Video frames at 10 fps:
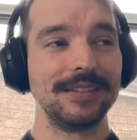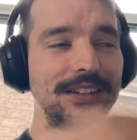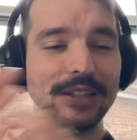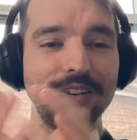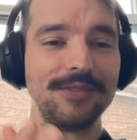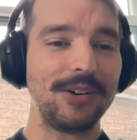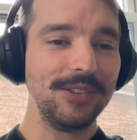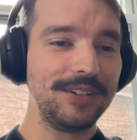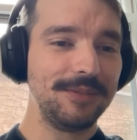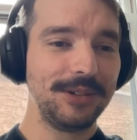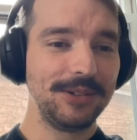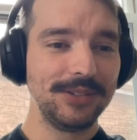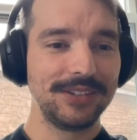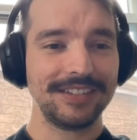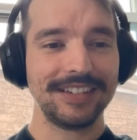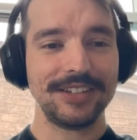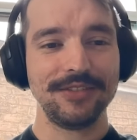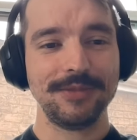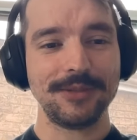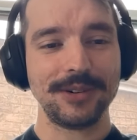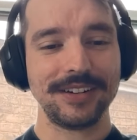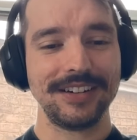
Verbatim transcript: Love all the demos that you've been working